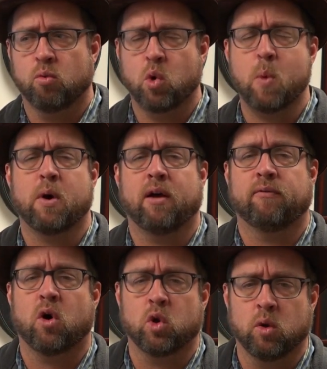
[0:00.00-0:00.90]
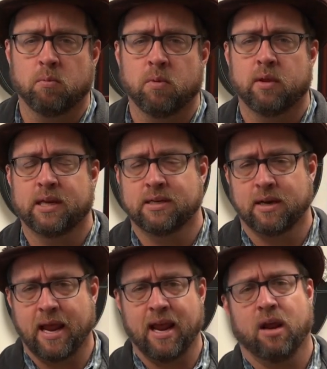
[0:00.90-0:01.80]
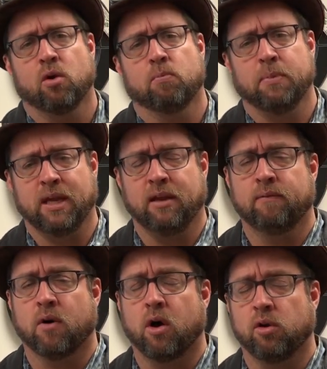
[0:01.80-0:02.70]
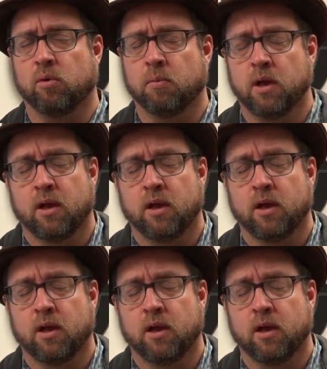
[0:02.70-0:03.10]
robot volume that's an A or B volume.